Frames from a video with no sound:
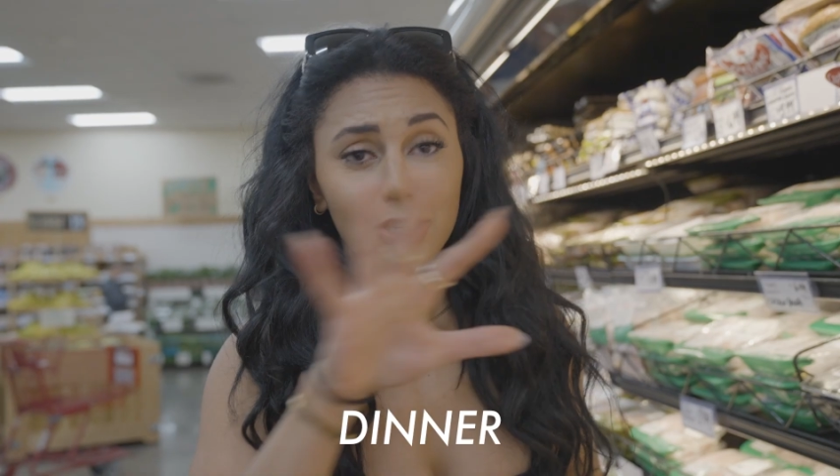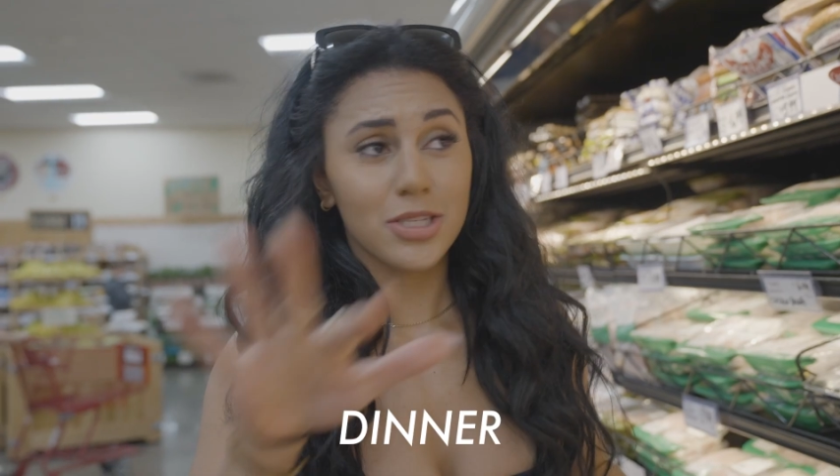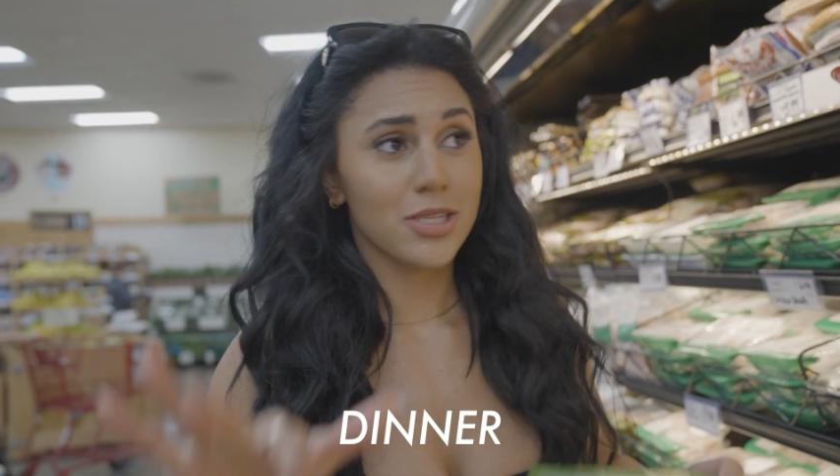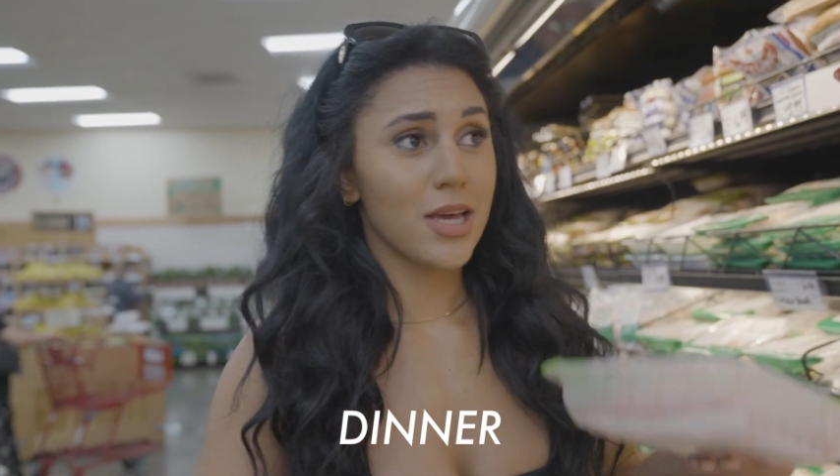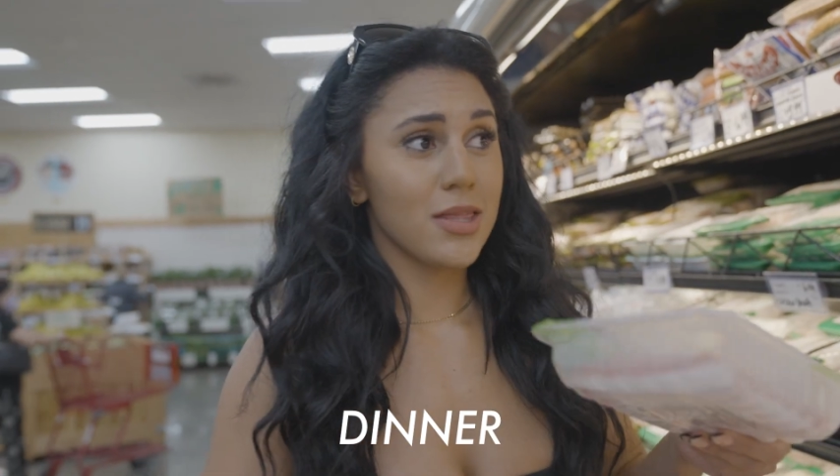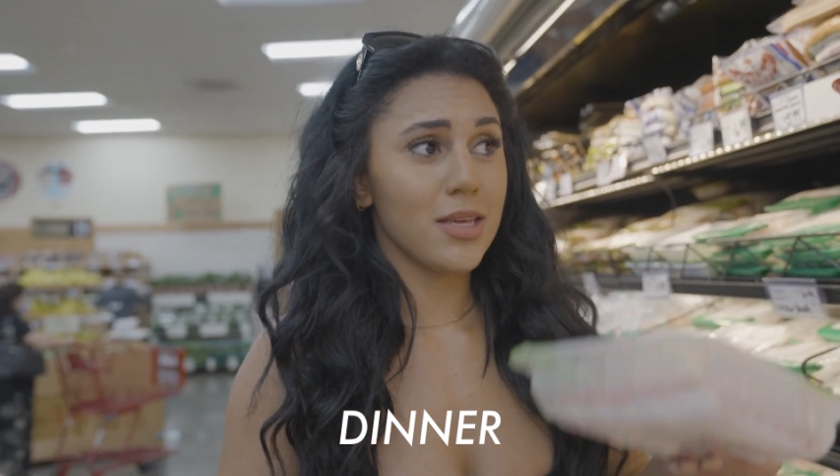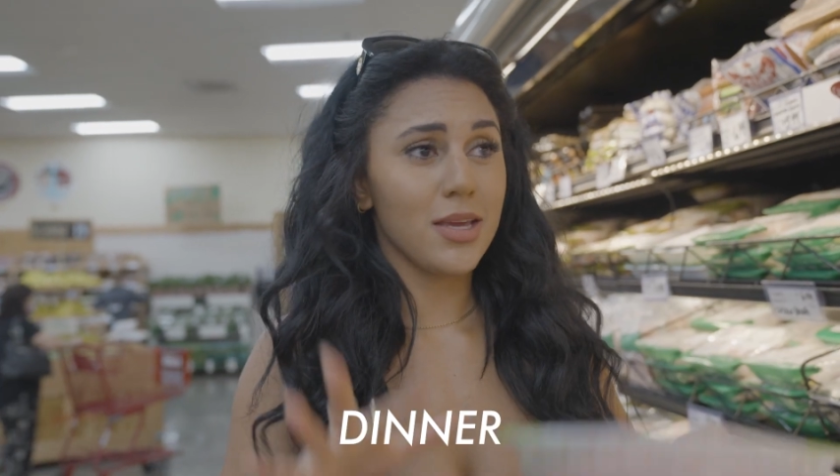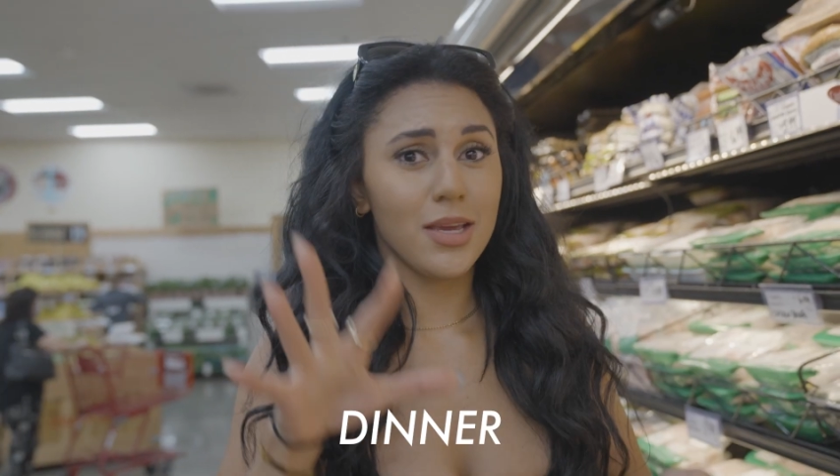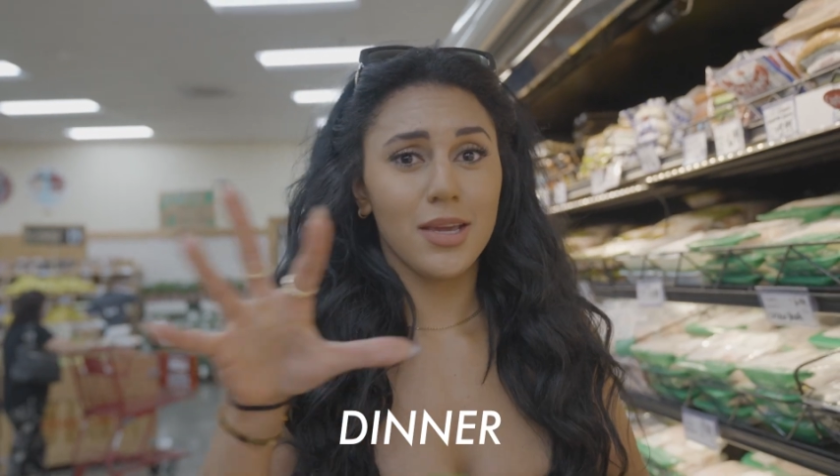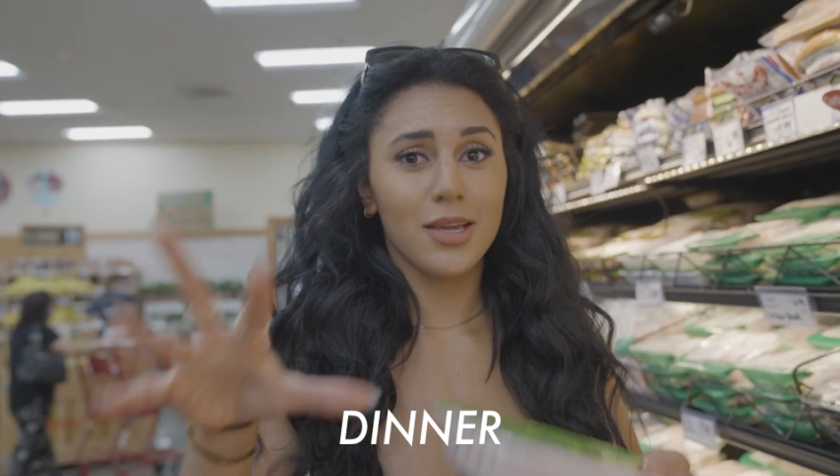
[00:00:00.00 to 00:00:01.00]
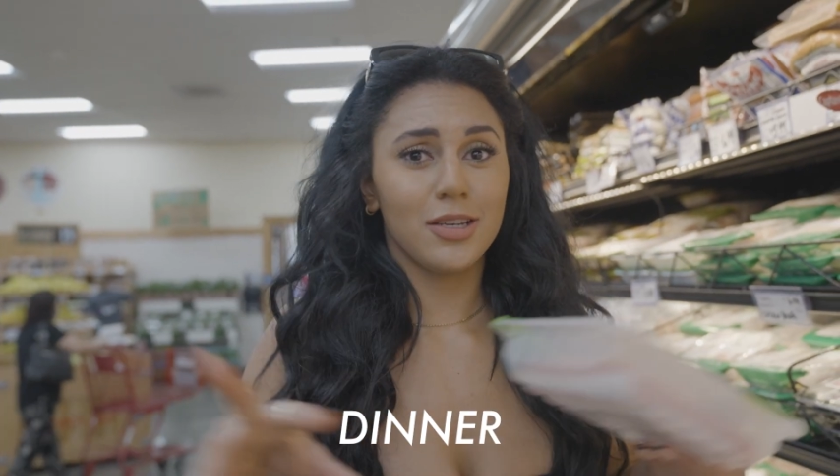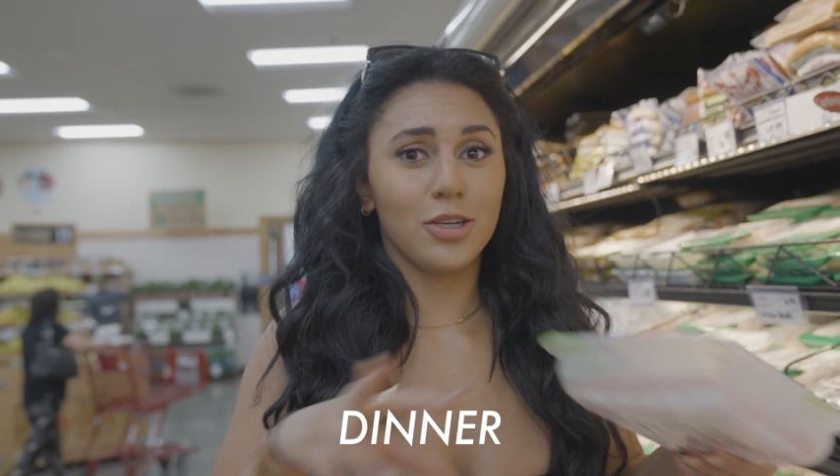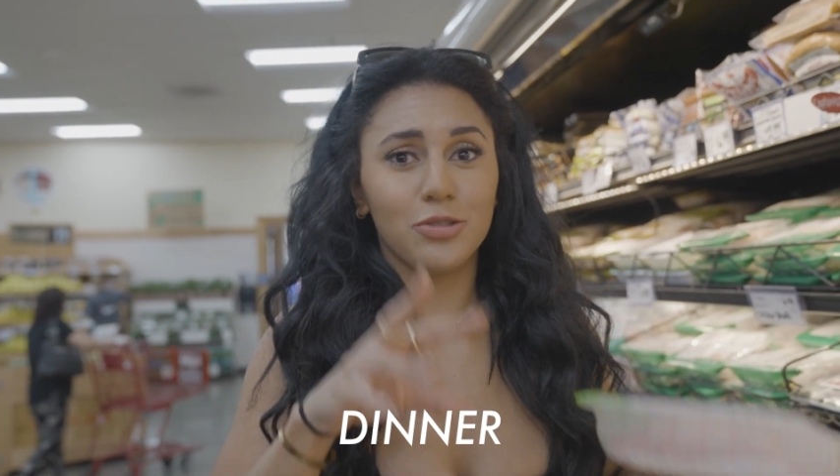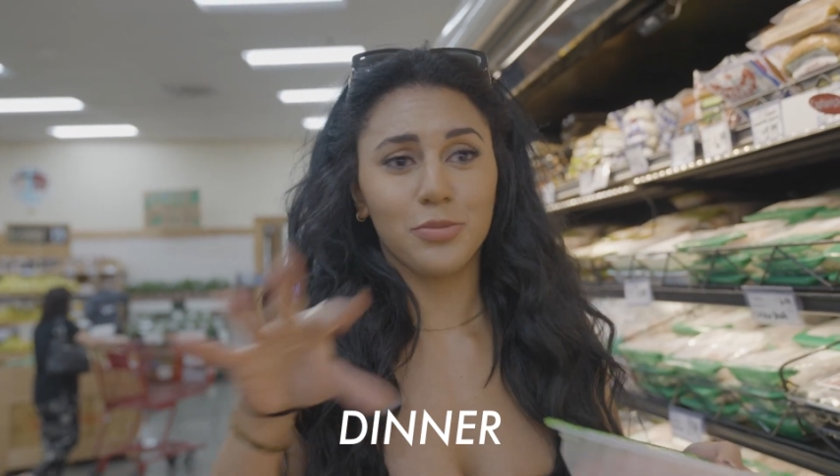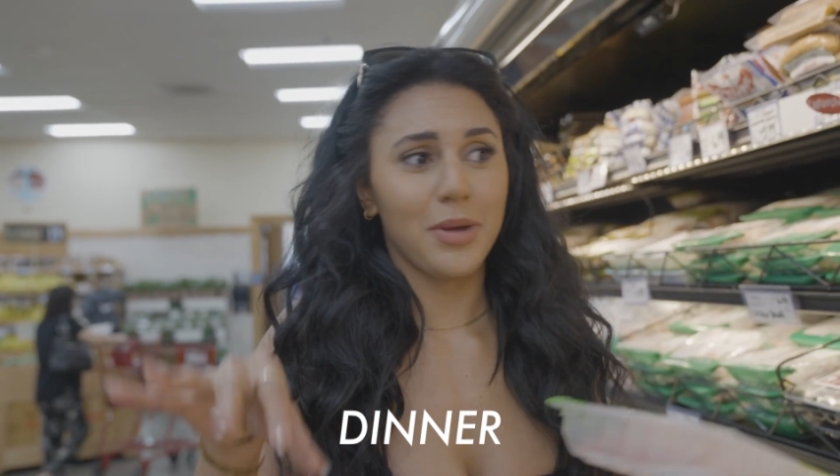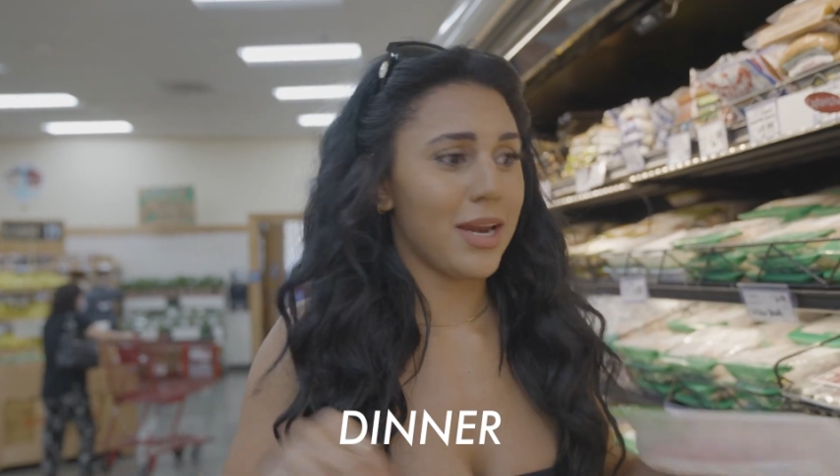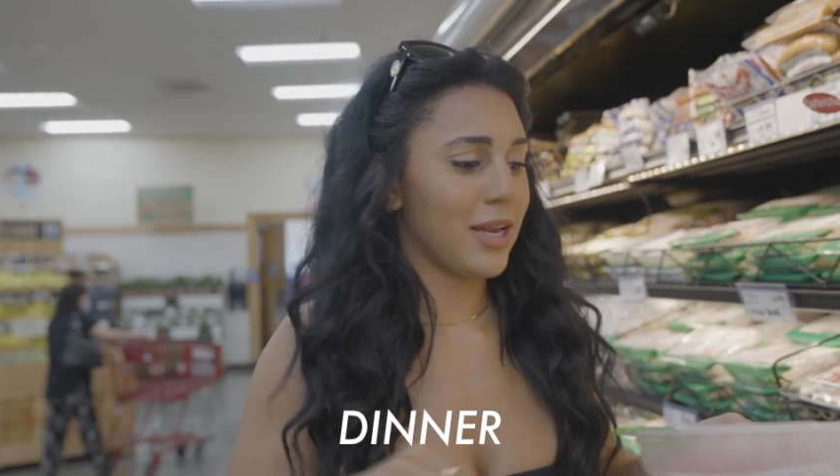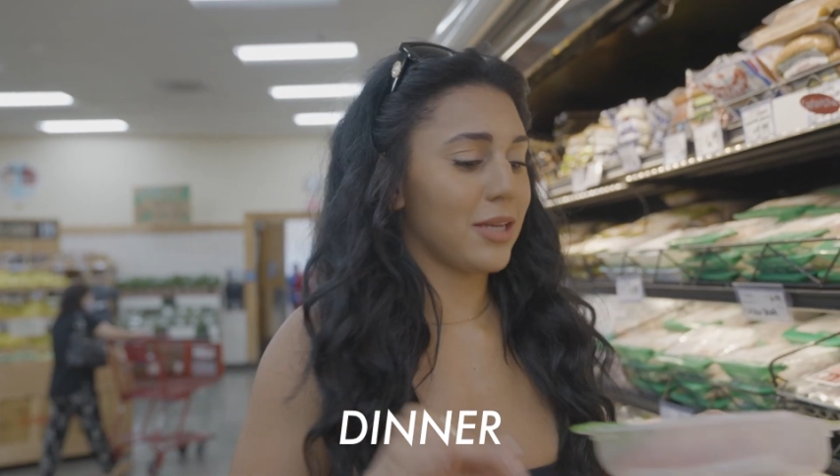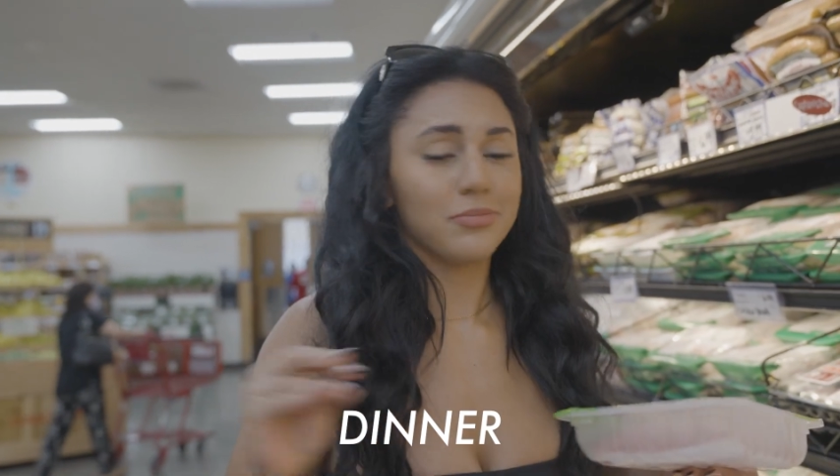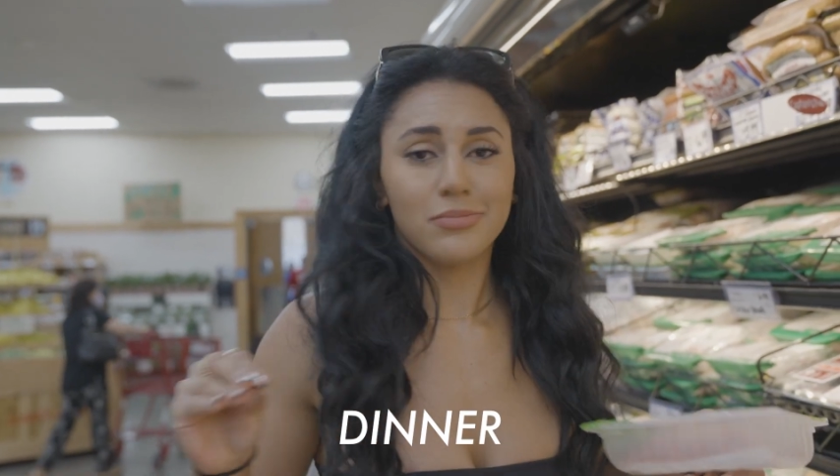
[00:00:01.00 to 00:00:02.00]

There's nothing, no dramatic